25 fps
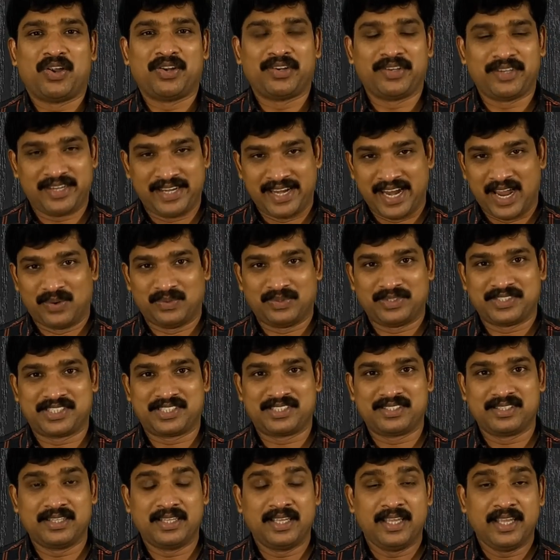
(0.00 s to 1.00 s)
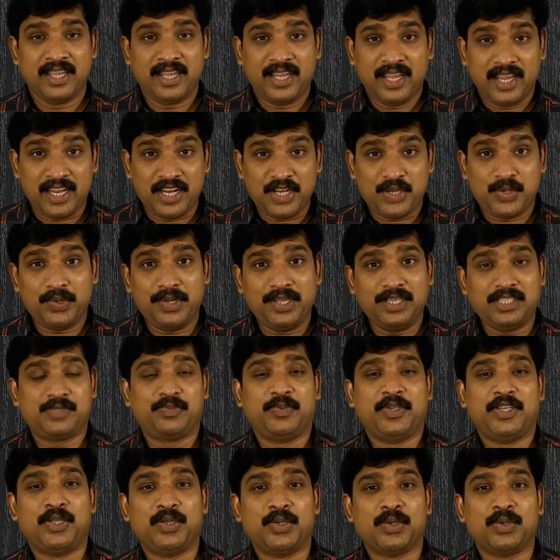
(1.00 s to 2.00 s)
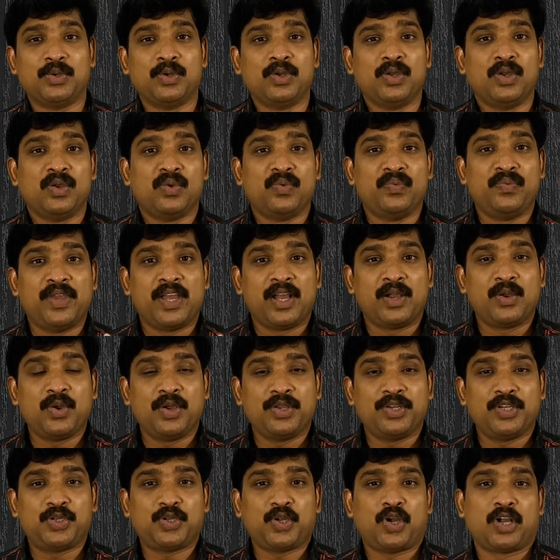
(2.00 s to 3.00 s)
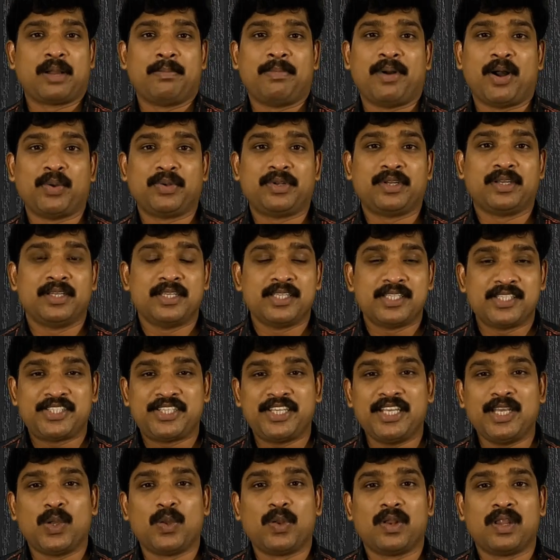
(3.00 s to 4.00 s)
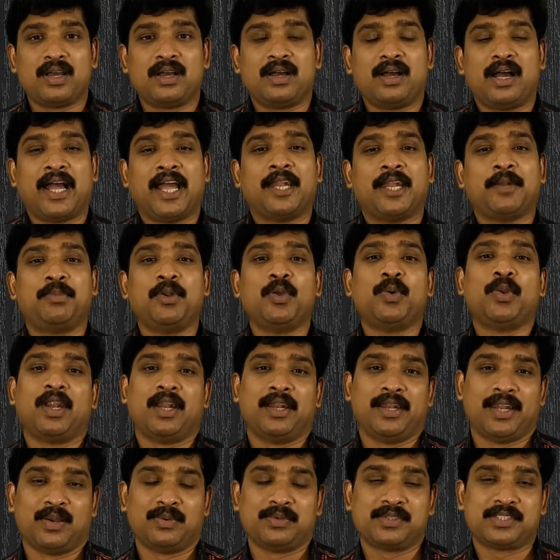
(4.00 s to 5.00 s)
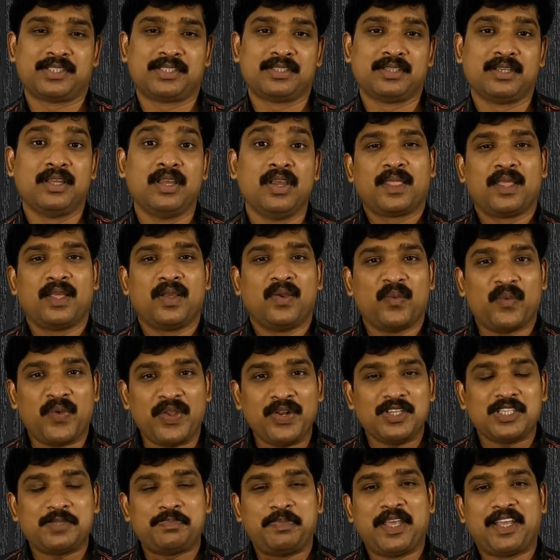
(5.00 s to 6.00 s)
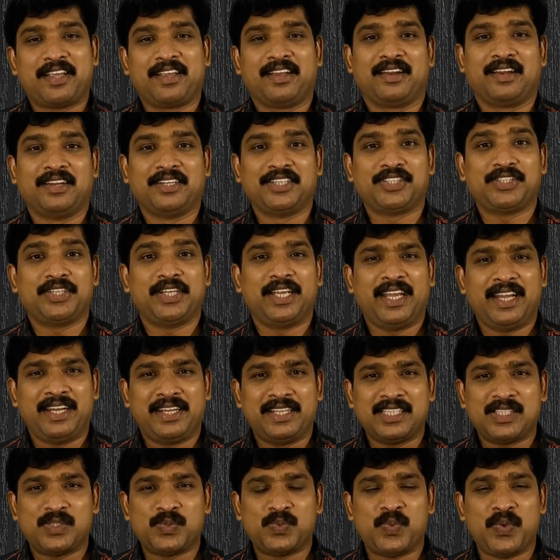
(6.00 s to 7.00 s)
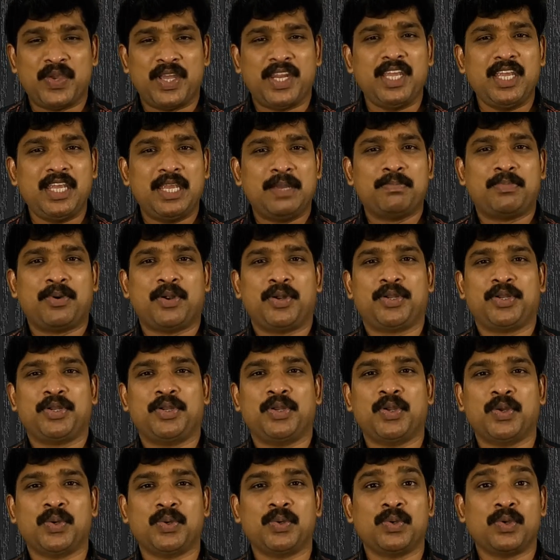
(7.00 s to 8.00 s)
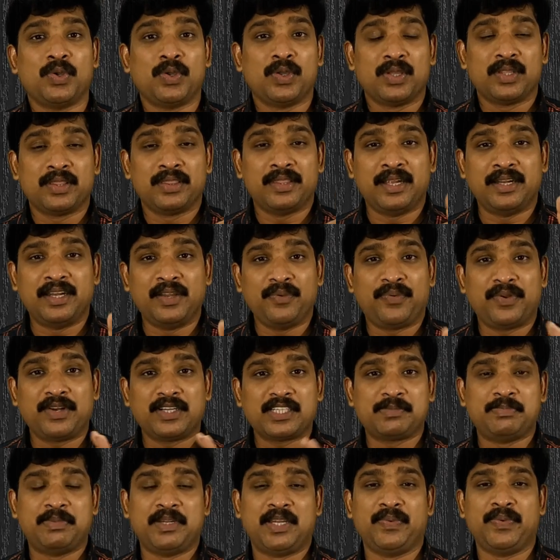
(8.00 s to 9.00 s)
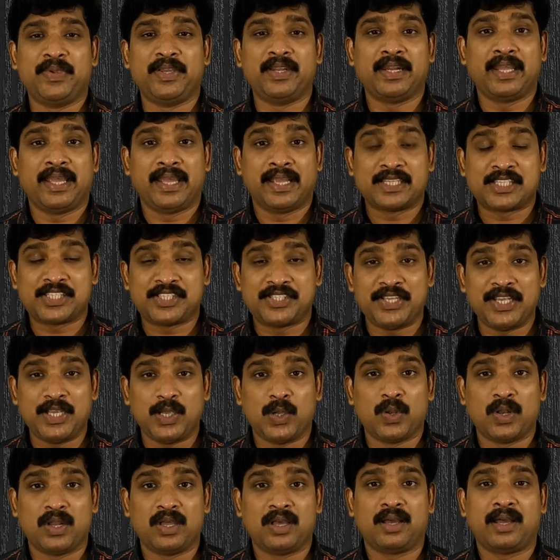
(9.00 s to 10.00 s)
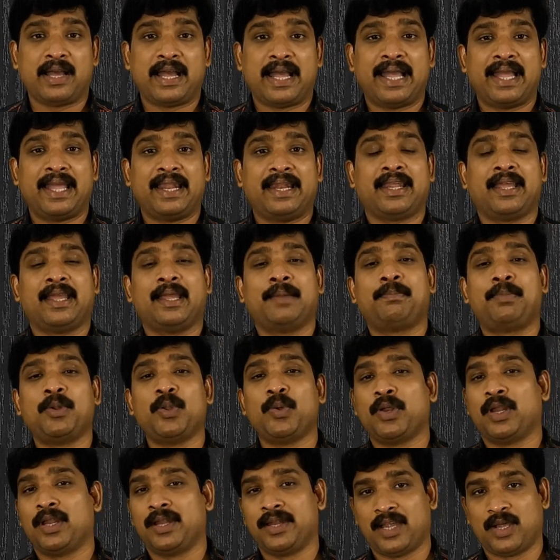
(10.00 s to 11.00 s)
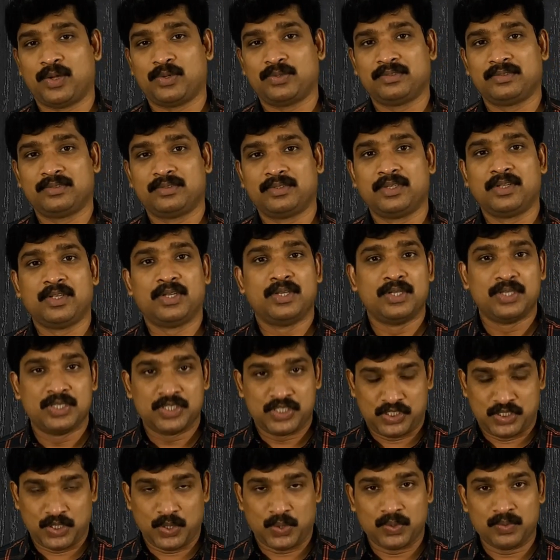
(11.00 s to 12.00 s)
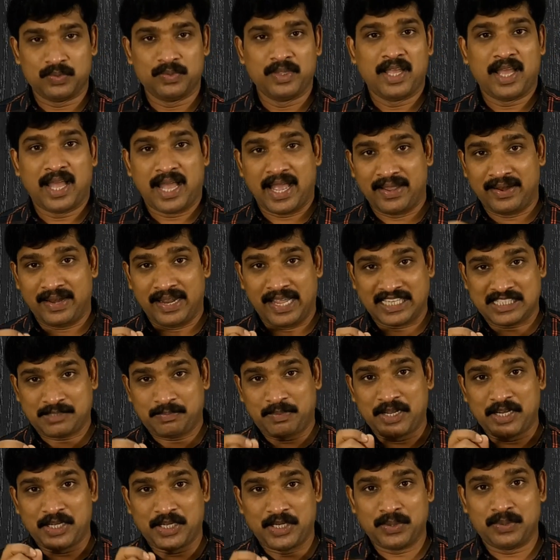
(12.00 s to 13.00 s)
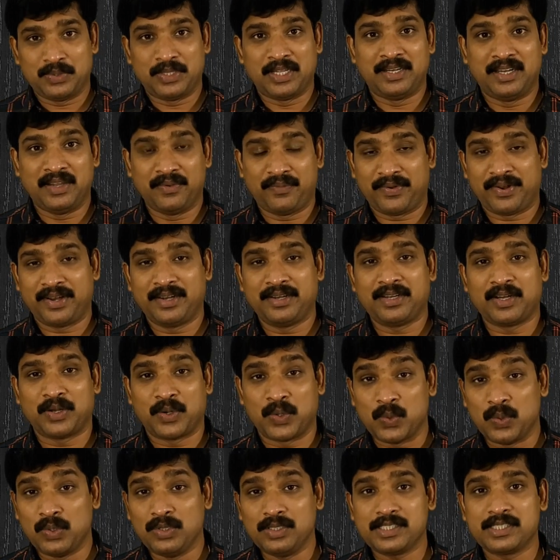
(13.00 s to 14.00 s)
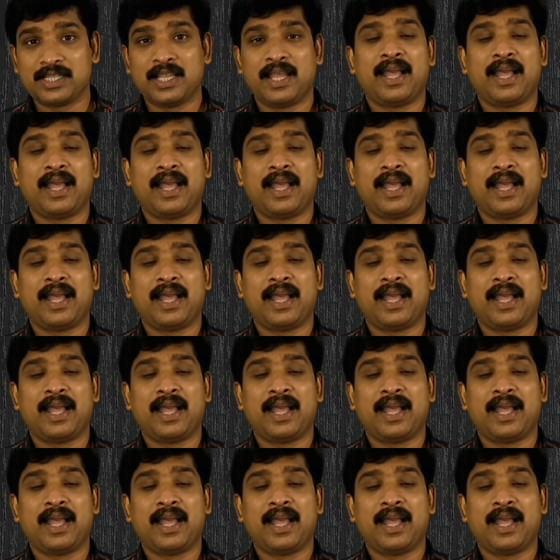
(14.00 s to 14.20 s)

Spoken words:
on nouns. In today's video, we are going to talk about singular and plural nouns. When you speak English, it is very important to know the difference between a singular and a plural noun. So, I'll explain to you the different rules